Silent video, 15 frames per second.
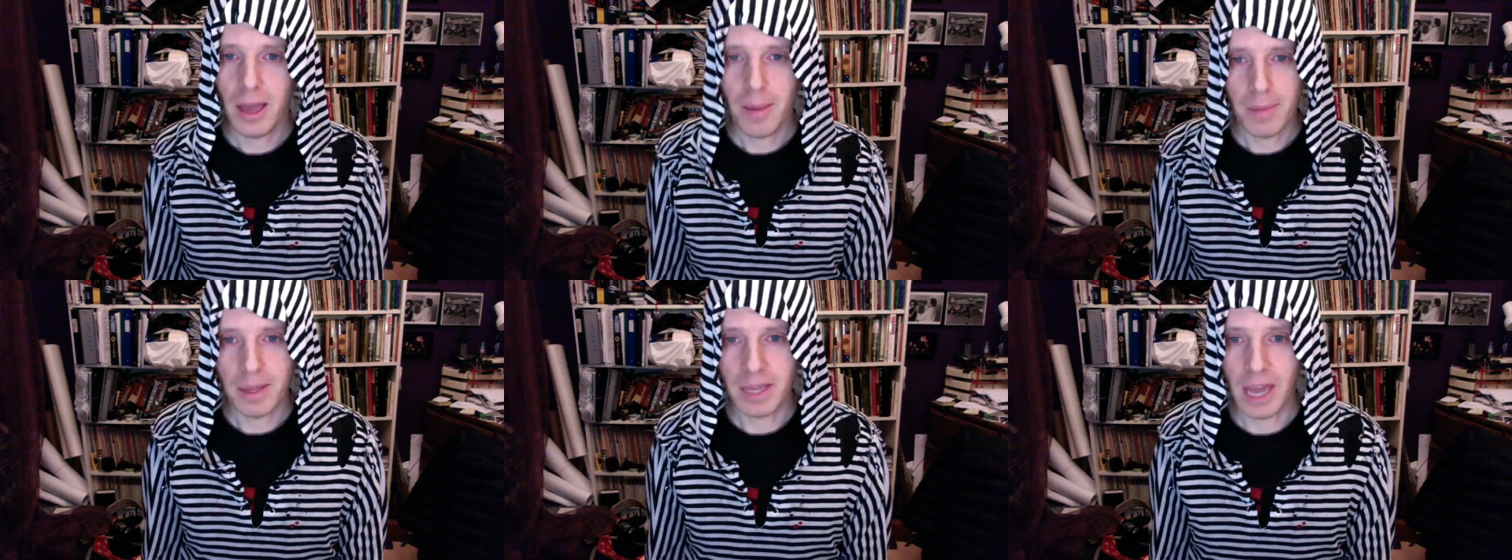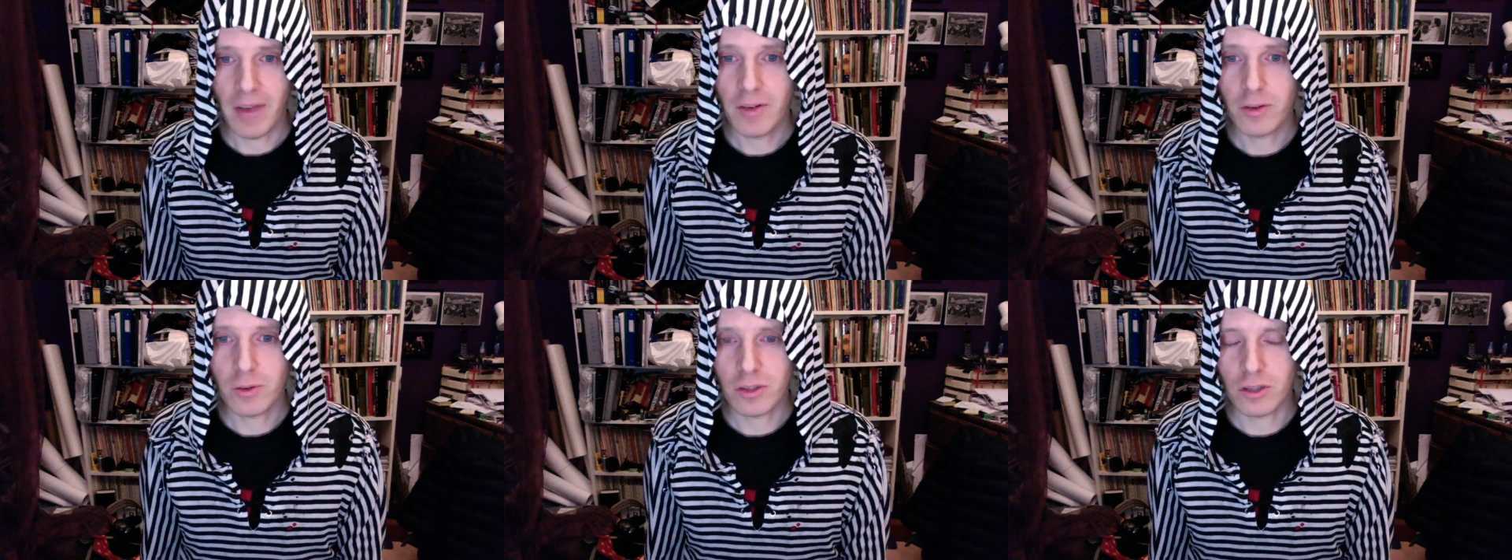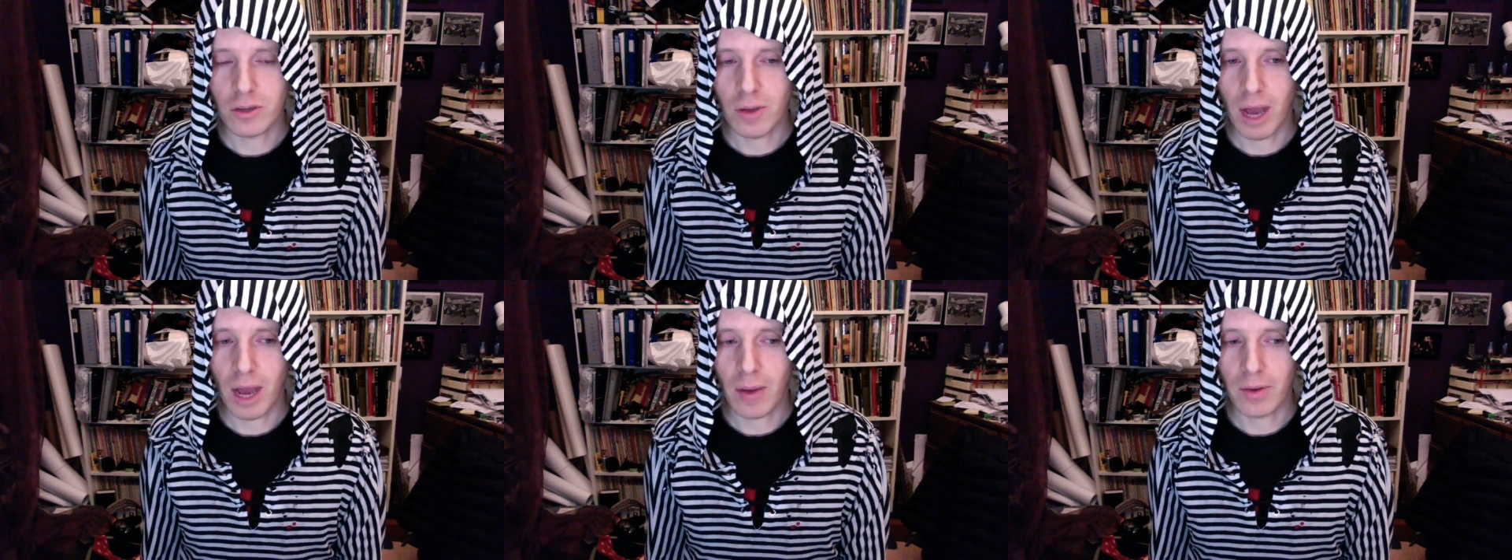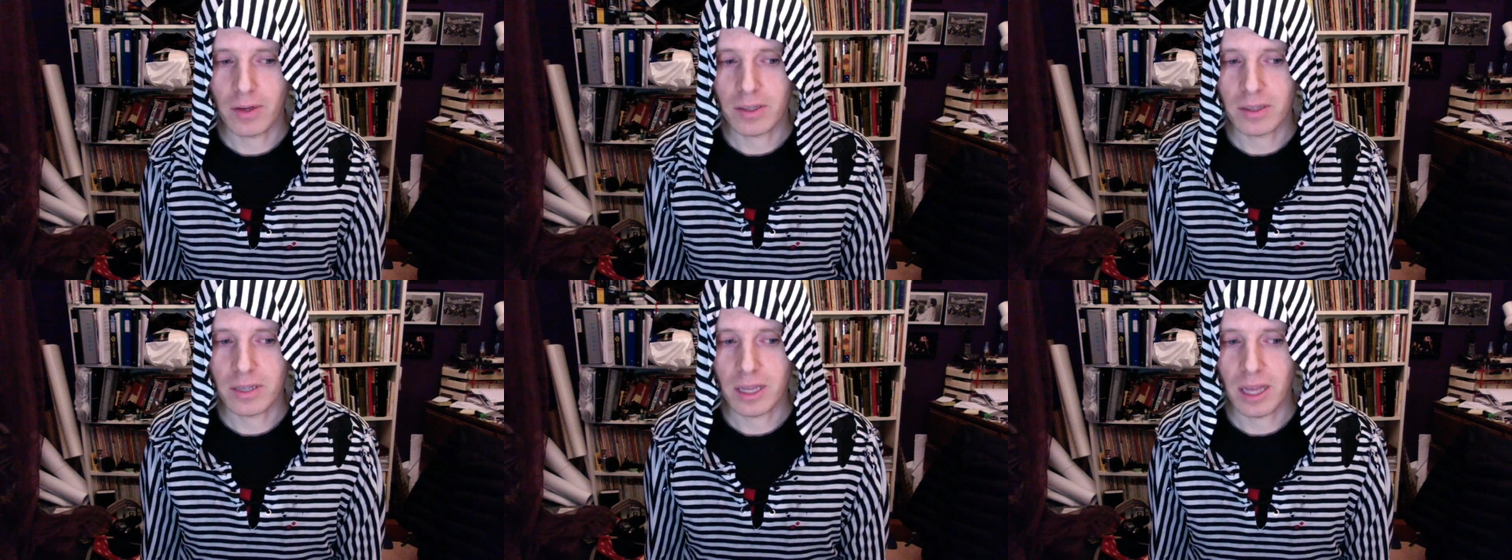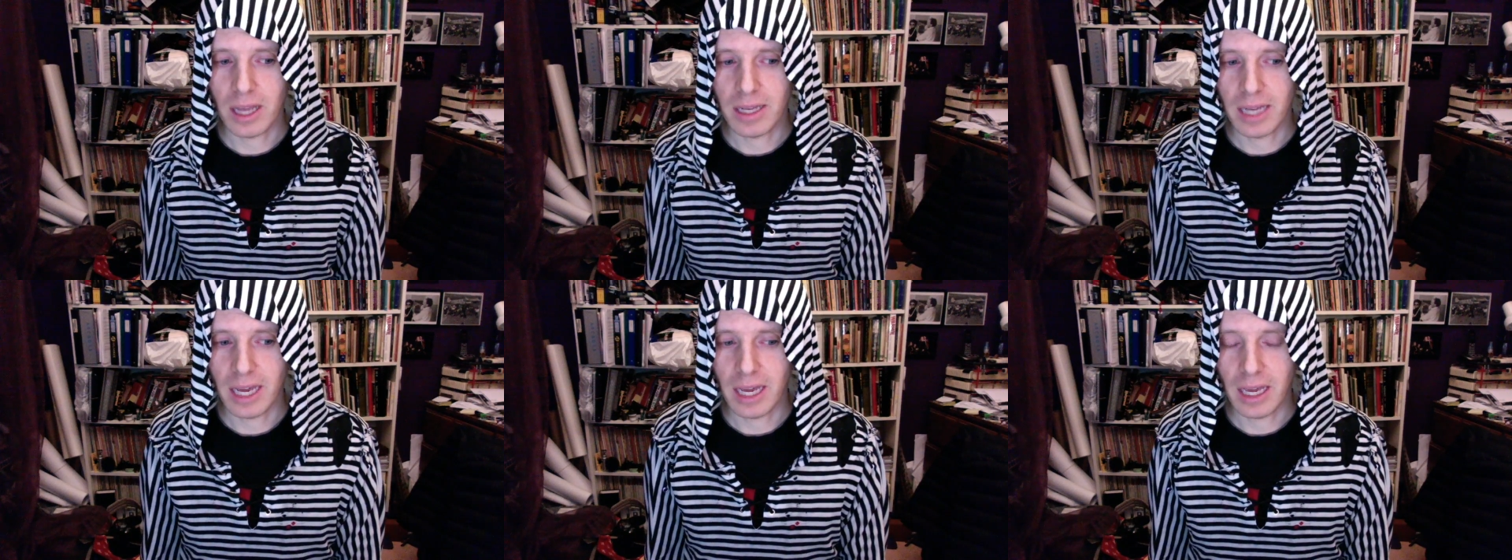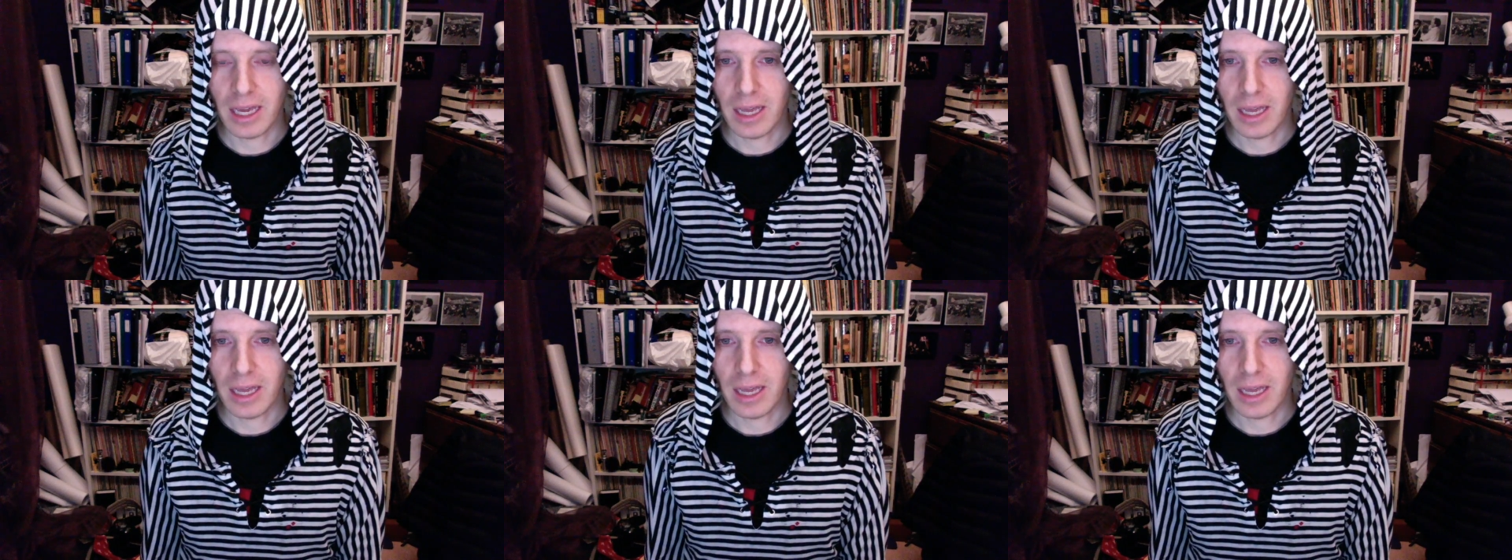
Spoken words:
But the average was 2 hours a day.